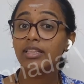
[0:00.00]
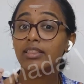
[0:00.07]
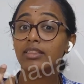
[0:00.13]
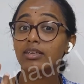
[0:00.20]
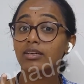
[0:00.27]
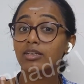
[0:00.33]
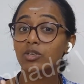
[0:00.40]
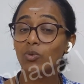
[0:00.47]

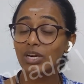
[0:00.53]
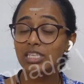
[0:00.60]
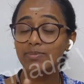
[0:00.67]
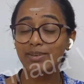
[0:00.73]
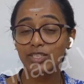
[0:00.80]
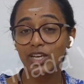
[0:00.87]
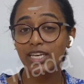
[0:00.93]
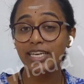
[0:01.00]
The one
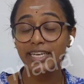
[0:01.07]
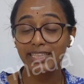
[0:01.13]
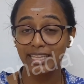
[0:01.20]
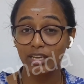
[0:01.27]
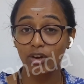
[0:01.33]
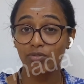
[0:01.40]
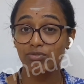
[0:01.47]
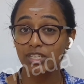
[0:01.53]
specialty thing
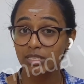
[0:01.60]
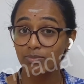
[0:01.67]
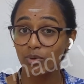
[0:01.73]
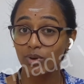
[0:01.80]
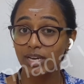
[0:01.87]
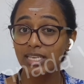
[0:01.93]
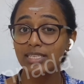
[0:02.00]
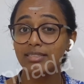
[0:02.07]
of this book
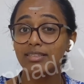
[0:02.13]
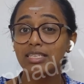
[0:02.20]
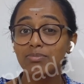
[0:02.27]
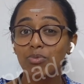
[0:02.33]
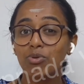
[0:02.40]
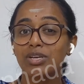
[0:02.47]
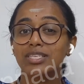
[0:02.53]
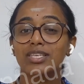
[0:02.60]

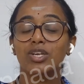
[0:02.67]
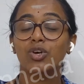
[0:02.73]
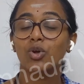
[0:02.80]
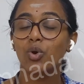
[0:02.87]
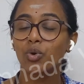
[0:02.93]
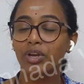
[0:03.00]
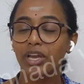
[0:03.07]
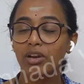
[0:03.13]
is in a
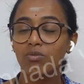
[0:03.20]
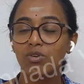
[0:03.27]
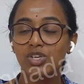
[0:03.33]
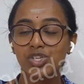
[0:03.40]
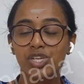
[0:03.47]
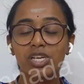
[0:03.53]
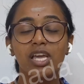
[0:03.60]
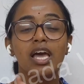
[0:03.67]
colloquial
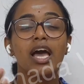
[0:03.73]
version,